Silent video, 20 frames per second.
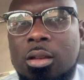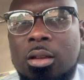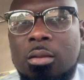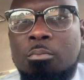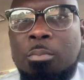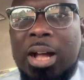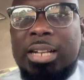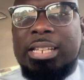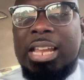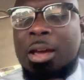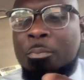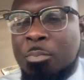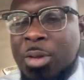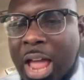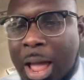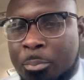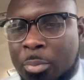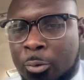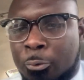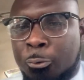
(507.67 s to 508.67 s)
But
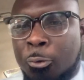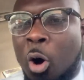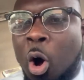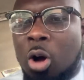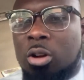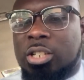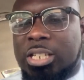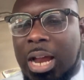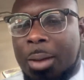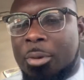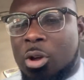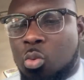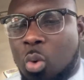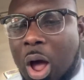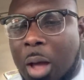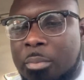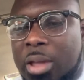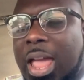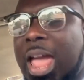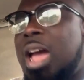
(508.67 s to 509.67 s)
before Ochiami
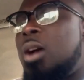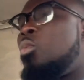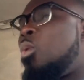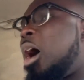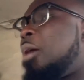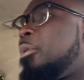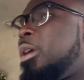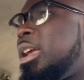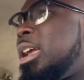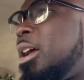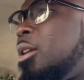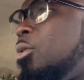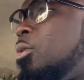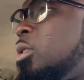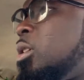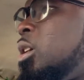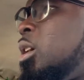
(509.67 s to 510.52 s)
Kwame and worry, you know,